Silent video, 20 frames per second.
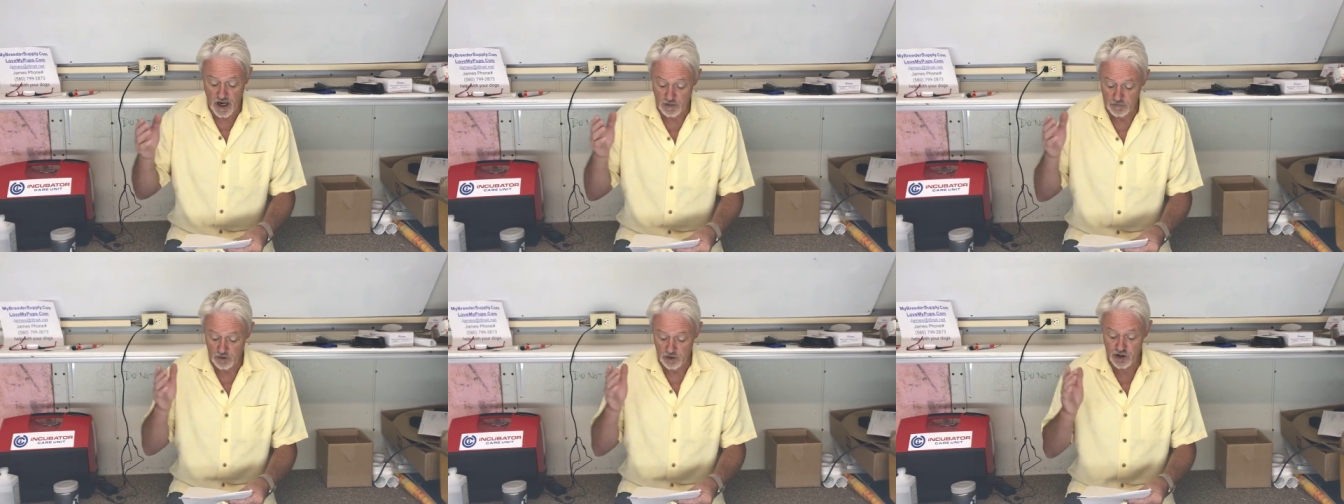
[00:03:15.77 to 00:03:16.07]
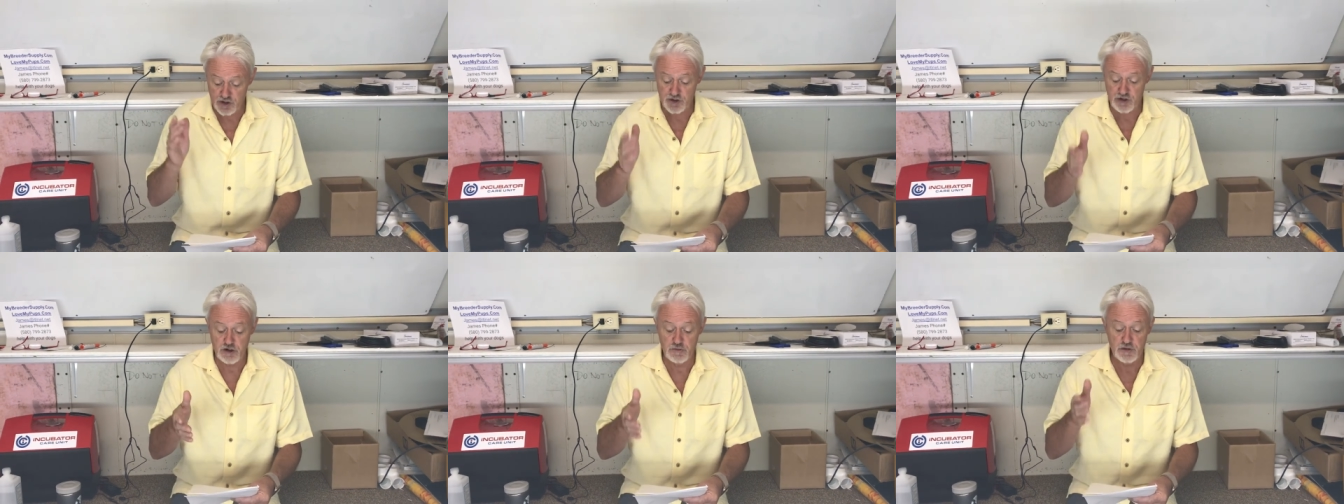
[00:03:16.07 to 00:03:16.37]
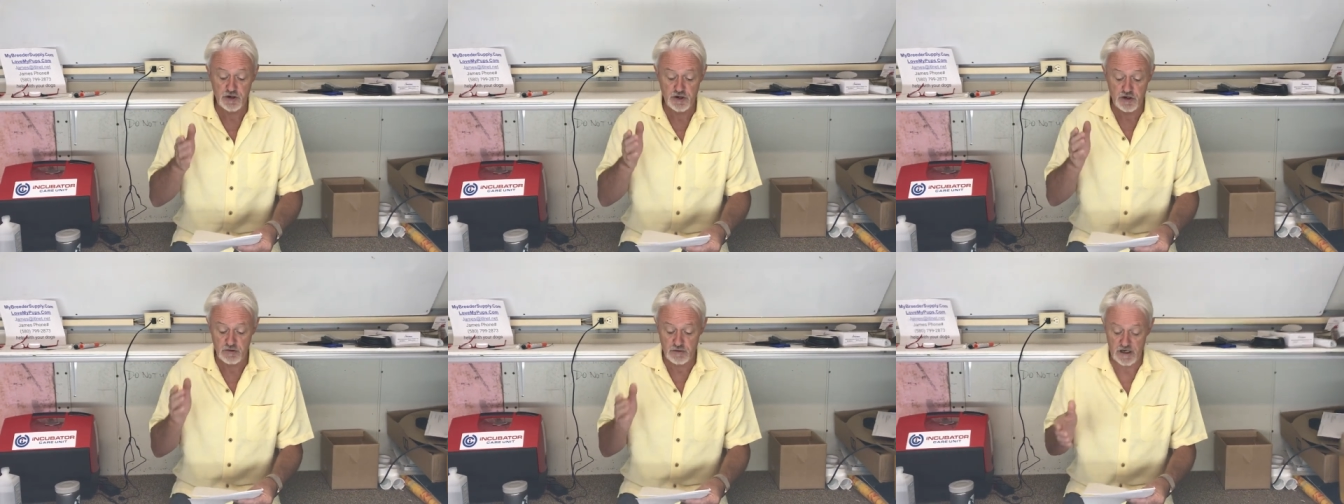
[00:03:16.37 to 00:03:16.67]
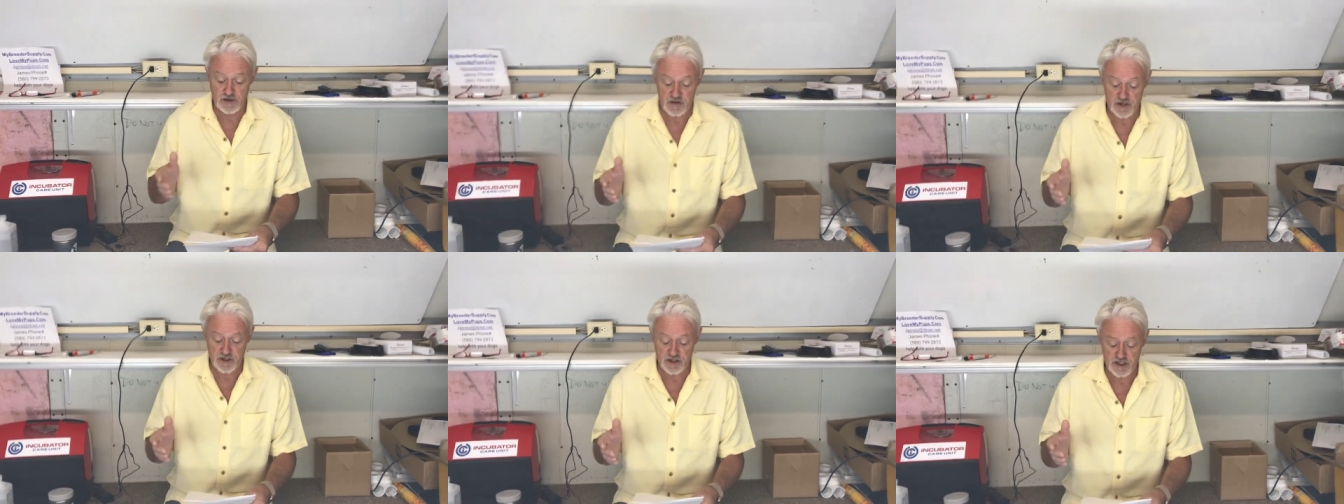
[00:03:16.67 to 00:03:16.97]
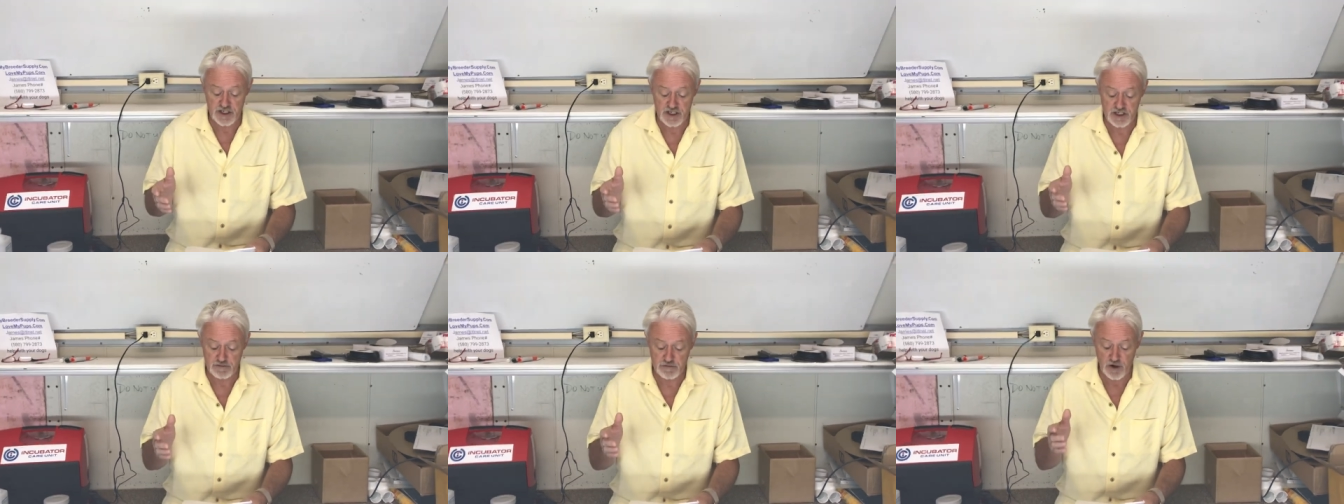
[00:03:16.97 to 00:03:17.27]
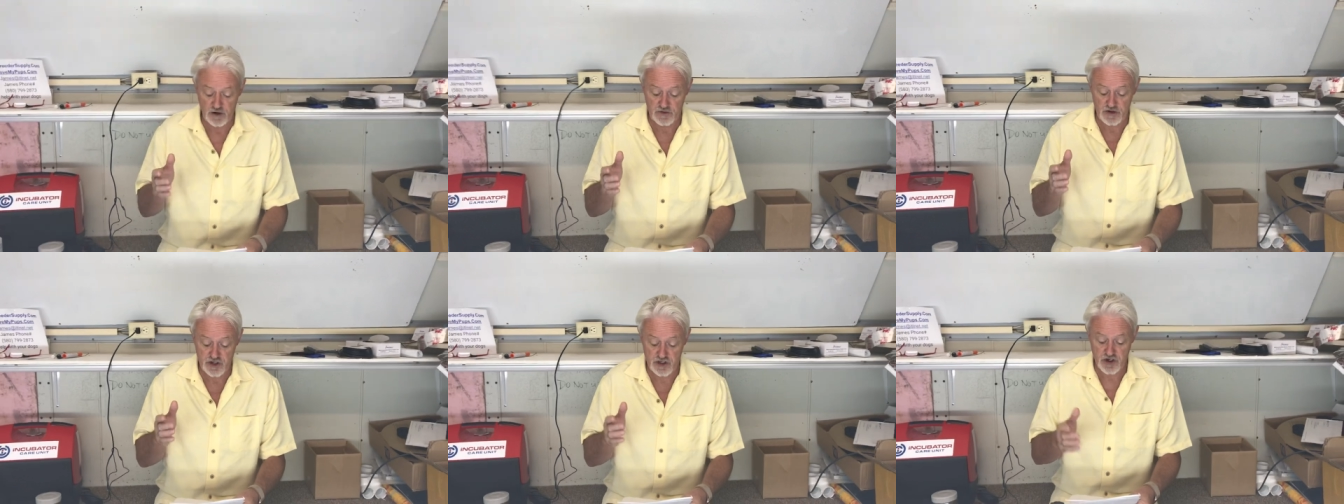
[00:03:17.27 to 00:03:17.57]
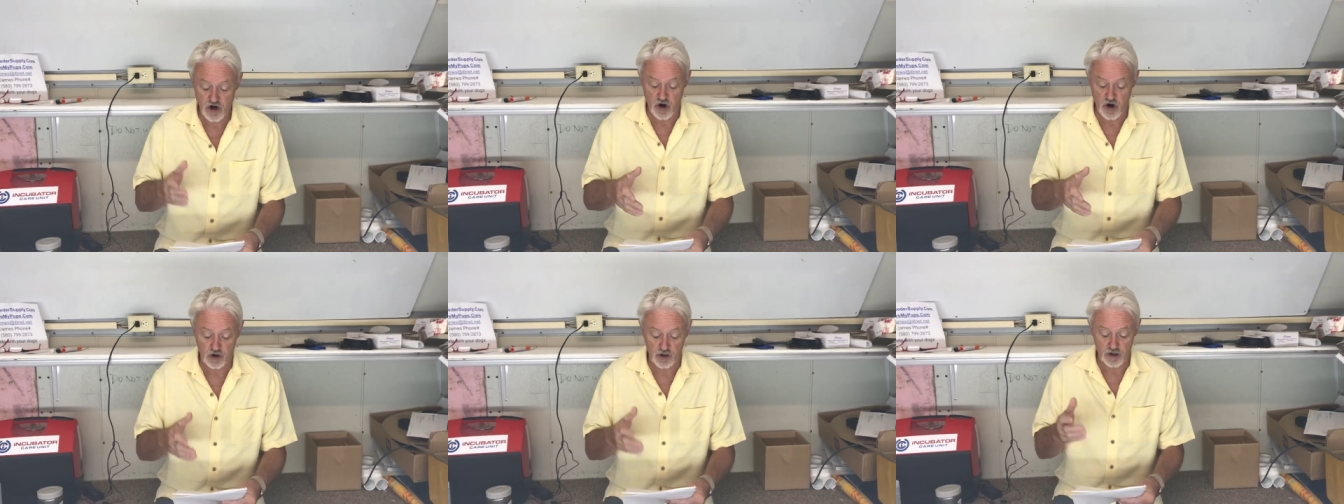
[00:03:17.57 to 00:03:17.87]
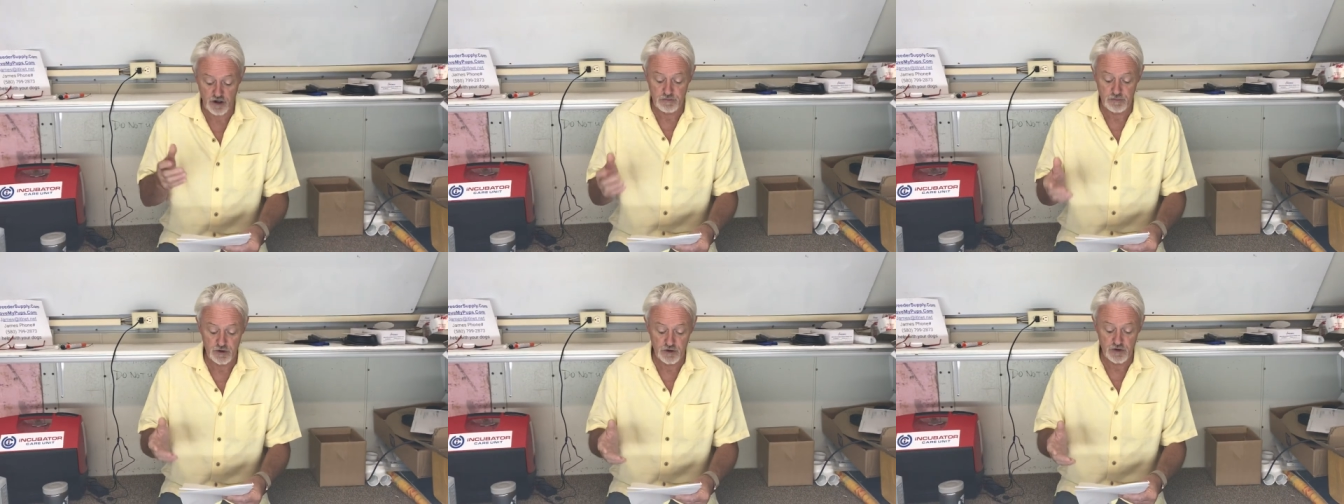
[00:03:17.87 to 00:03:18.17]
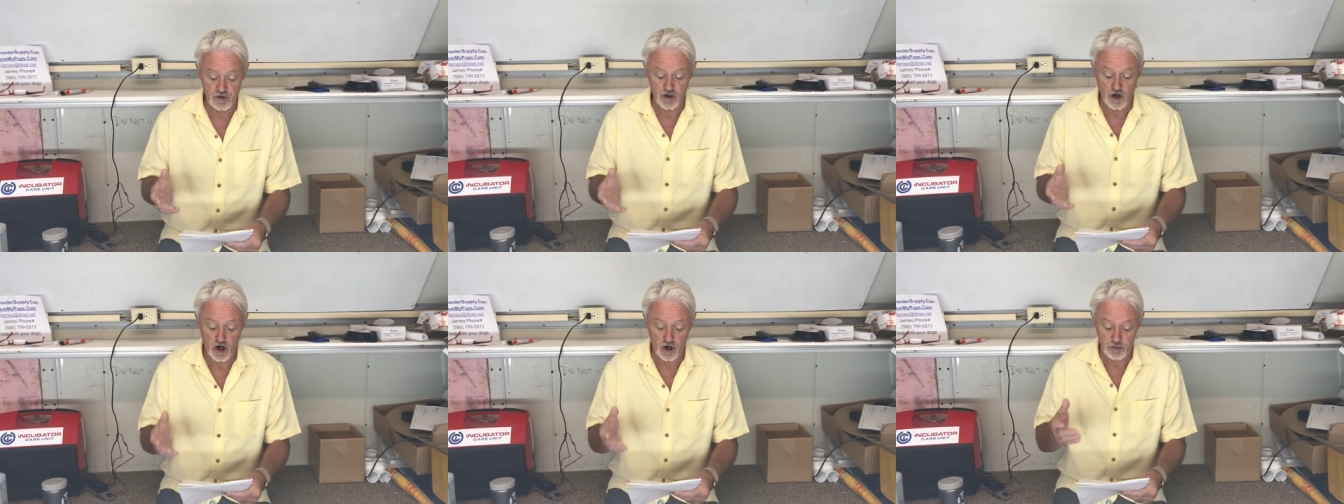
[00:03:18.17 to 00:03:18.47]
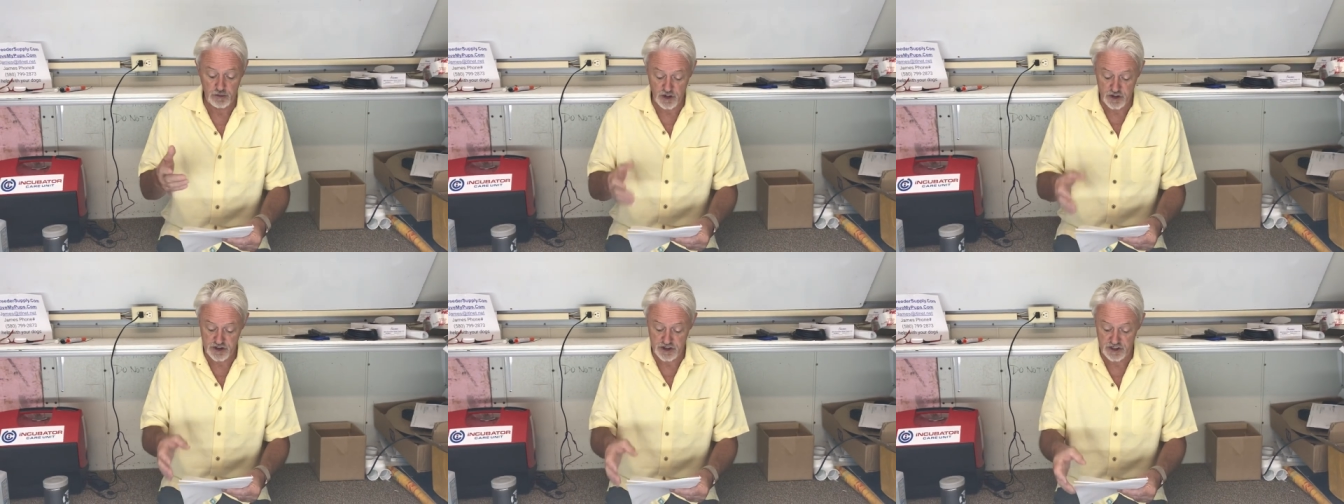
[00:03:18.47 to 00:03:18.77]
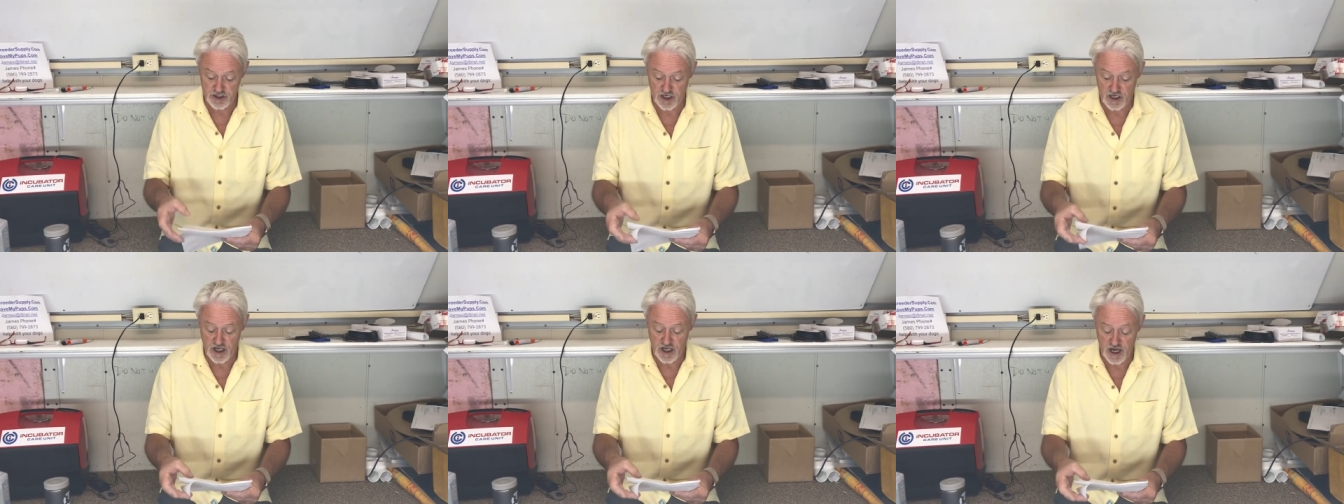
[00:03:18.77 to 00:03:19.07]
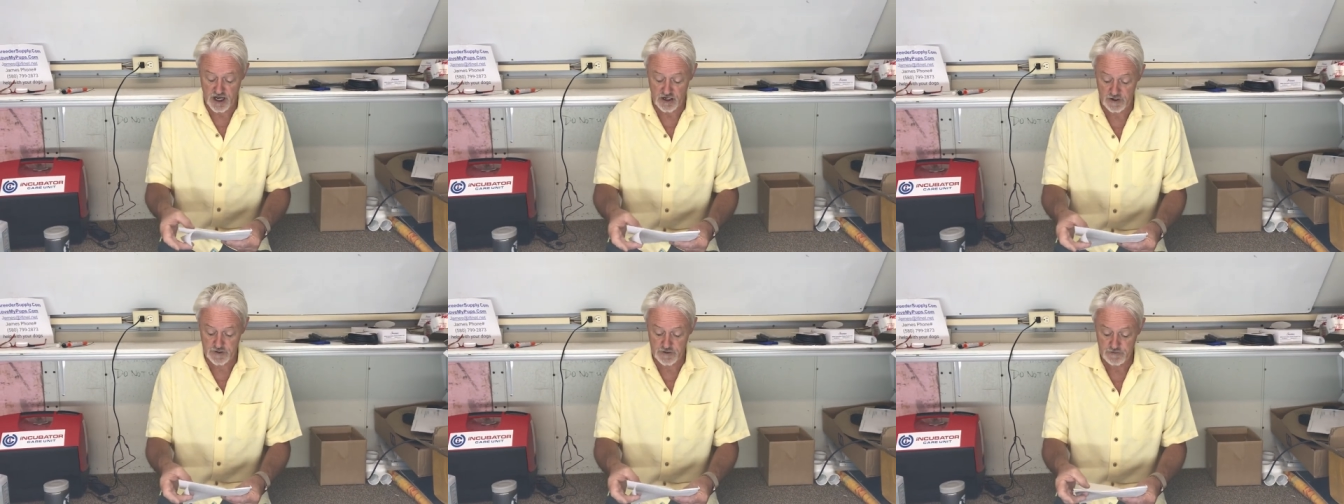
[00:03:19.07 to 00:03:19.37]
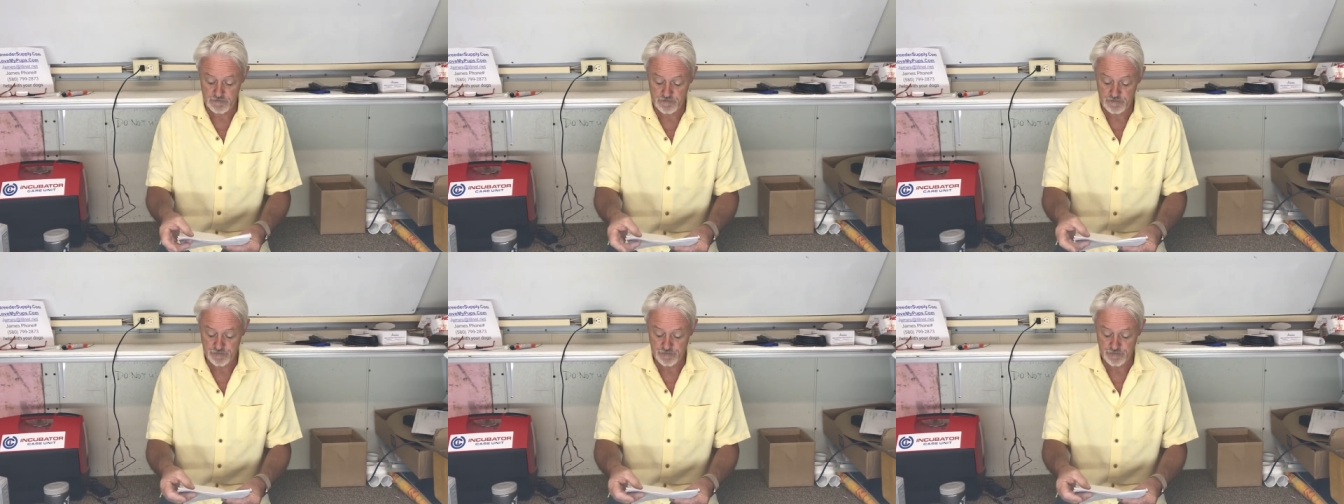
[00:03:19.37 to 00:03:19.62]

I'm going to assume that you mean that she's both a chocolate and blue dog because she's a lilac.